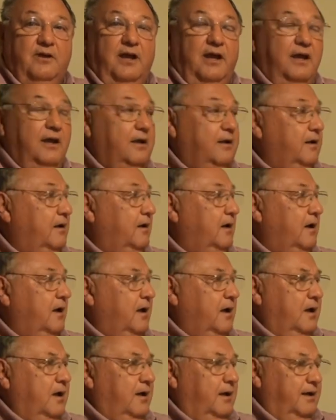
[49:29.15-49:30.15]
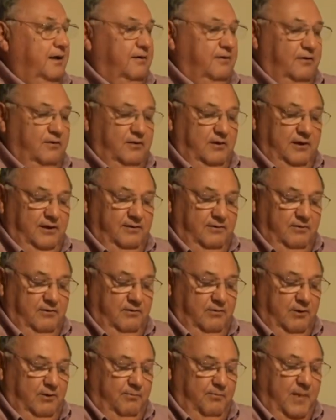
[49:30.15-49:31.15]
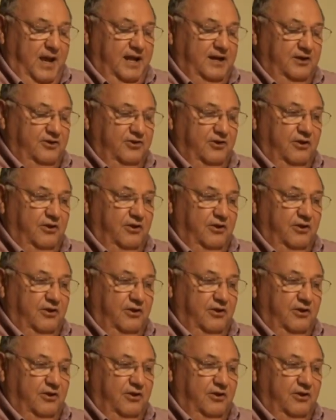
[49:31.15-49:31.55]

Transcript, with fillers: And it, it manages